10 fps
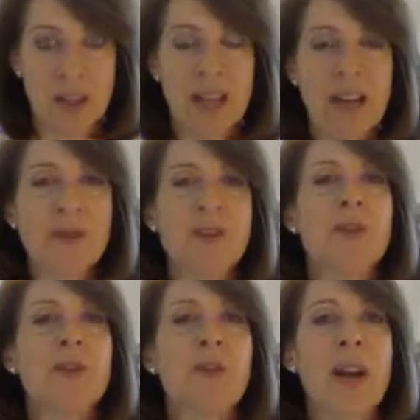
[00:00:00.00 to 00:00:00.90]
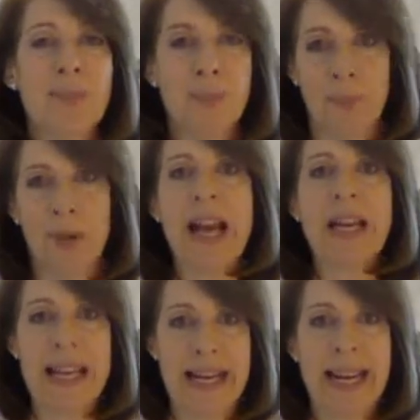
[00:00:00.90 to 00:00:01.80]
and you have to do the right brand.
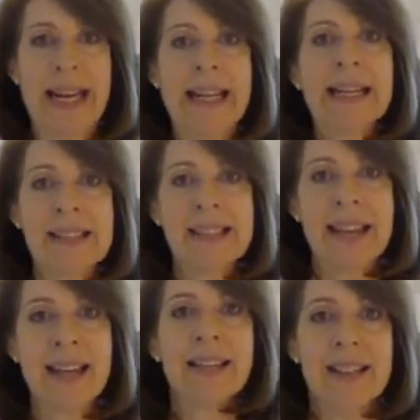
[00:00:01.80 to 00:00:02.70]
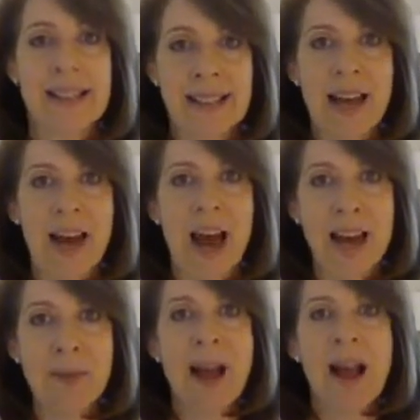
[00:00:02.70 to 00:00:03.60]
And Katie is saying this, and I
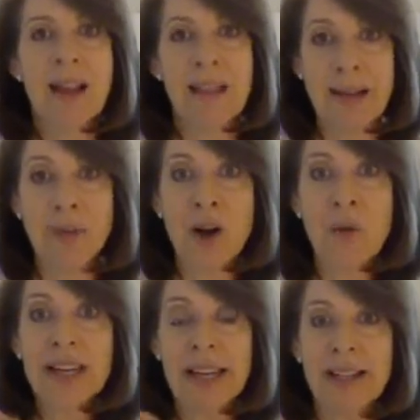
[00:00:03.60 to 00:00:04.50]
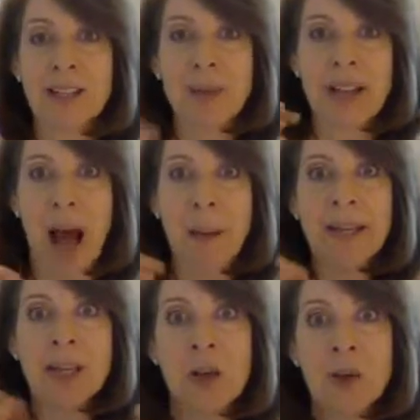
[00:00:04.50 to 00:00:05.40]
am like, you know, when kids would copy
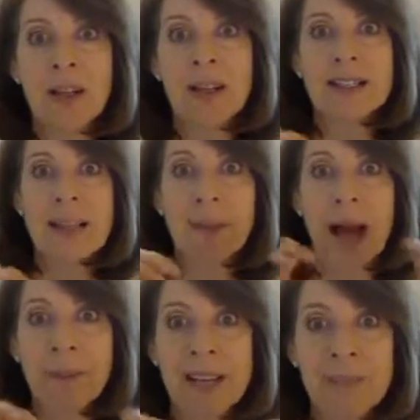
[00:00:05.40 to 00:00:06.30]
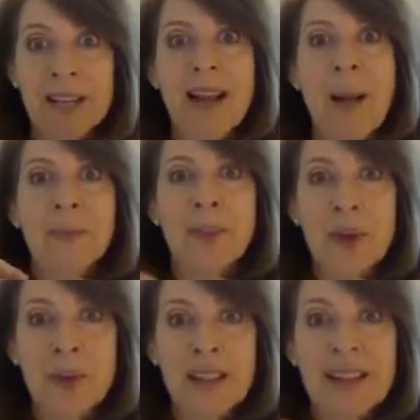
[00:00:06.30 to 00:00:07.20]
you, stop copying me. I'm
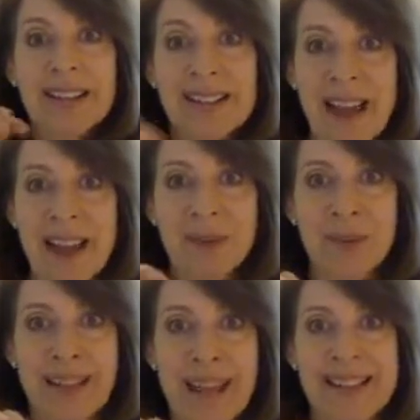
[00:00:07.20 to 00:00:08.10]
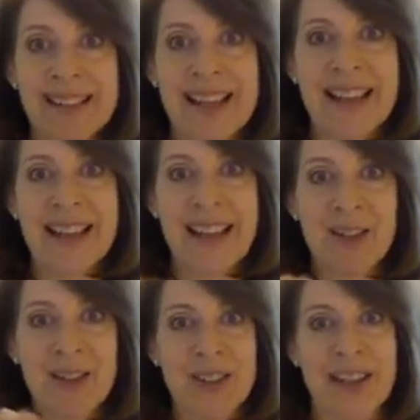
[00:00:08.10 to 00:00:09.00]
literally saying what Katie's saying as
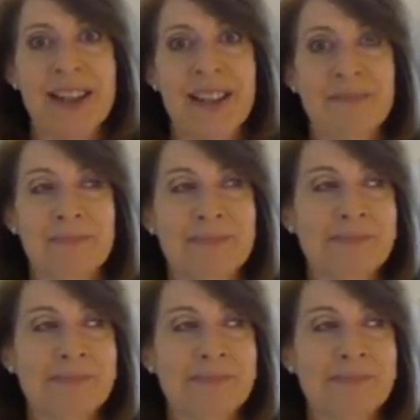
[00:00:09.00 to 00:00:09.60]
she's saying it.